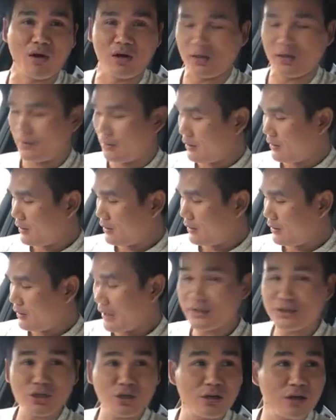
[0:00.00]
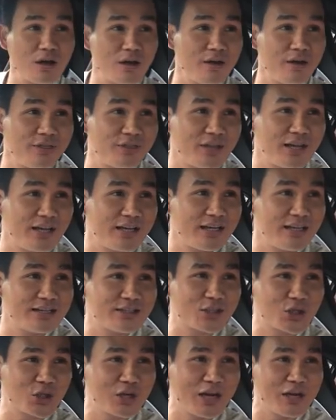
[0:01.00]
and
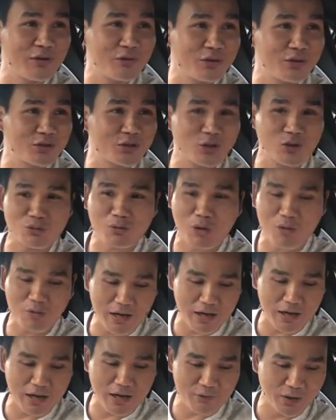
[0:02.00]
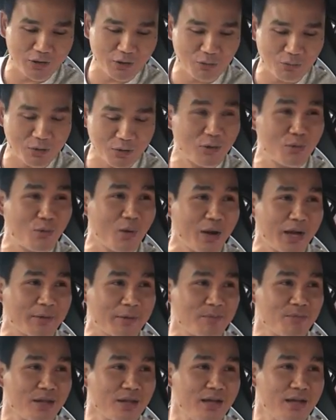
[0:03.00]
roll down the window real quick.
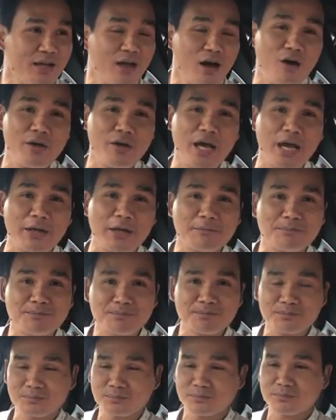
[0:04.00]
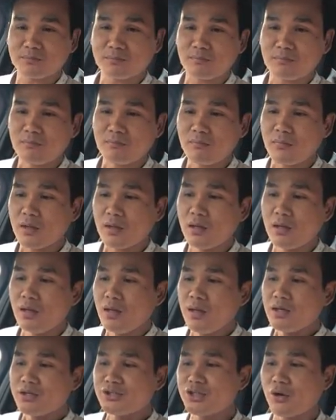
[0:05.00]
Okay. So this
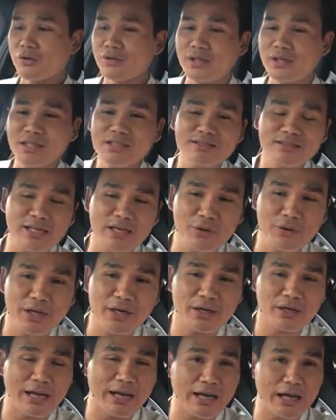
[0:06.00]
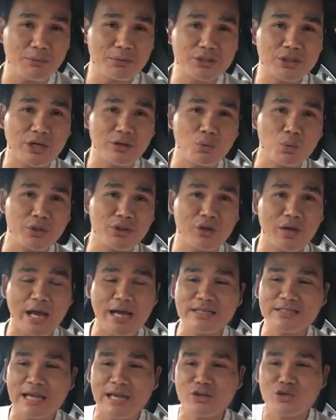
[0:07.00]
deal here, like I'm sharing with you guys, I do not
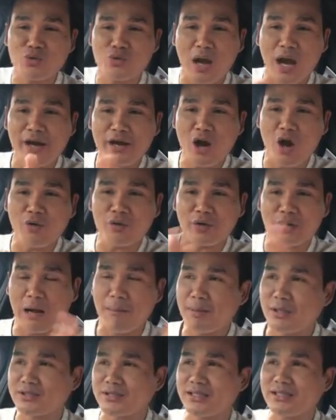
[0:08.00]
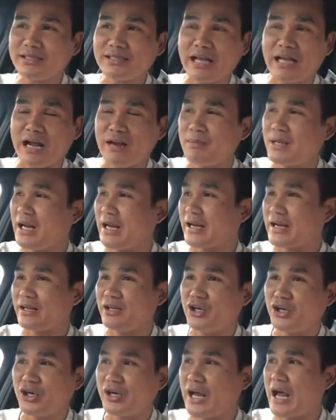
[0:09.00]
know the numbers. This has got to be like a year and a half or 2
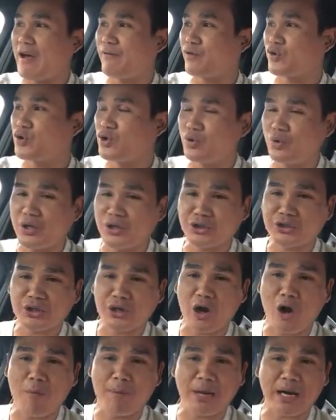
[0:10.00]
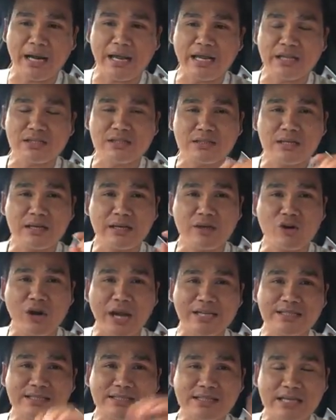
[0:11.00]
years ago, but I get you guys this email and
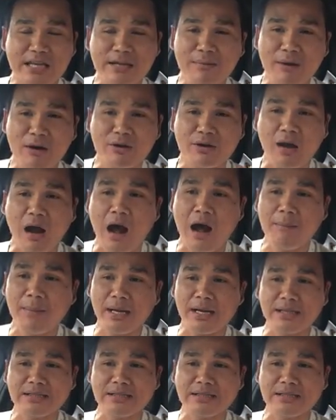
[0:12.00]
comment and saying, hey, Khang,